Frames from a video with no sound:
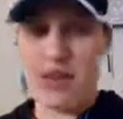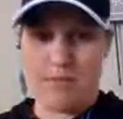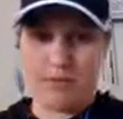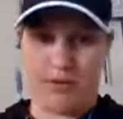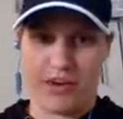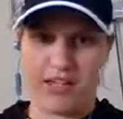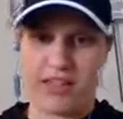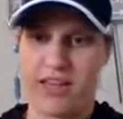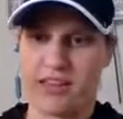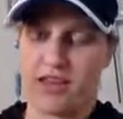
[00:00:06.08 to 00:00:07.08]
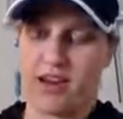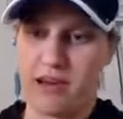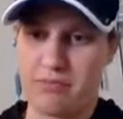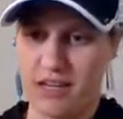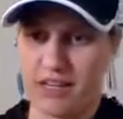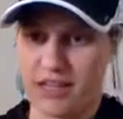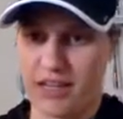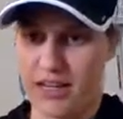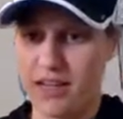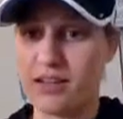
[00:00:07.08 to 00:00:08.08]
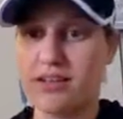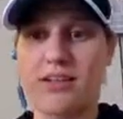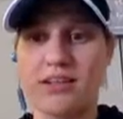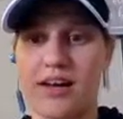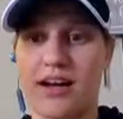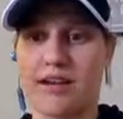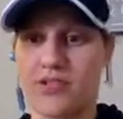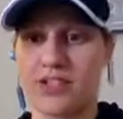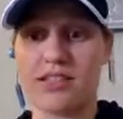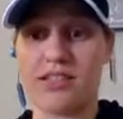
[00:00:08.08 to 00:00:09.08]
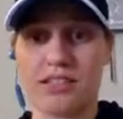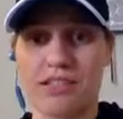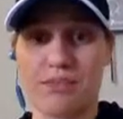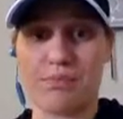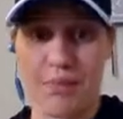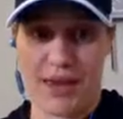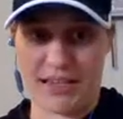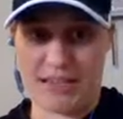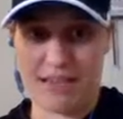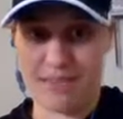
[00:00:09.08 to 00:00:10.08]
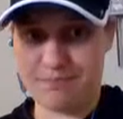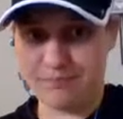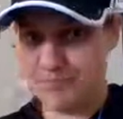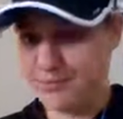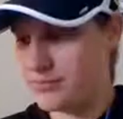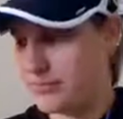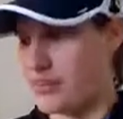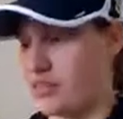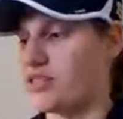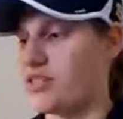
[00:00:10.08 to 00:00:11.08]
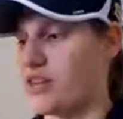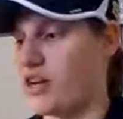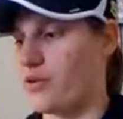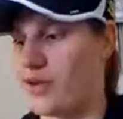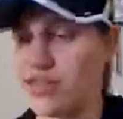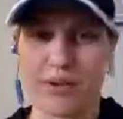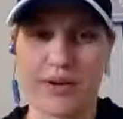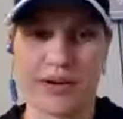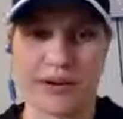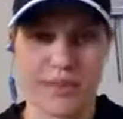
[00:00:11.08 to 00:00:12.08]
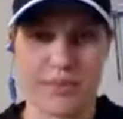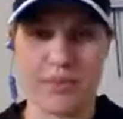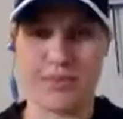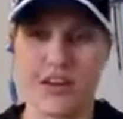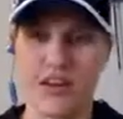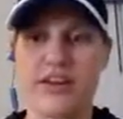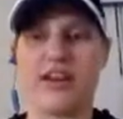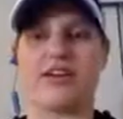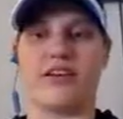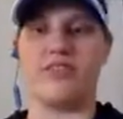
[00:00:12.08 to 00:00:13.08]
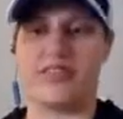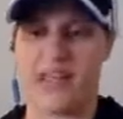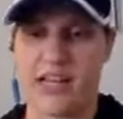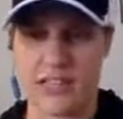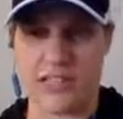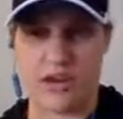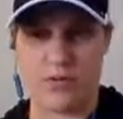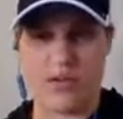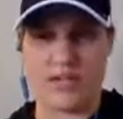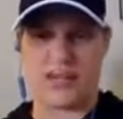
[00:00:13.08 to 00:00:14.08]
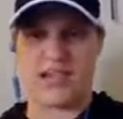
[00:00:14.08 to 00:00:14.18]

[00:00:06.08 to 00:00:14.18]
but we're going to take the complexity up just a little bit. So this is our equation we are going to be solving. I'll give you a second to get it written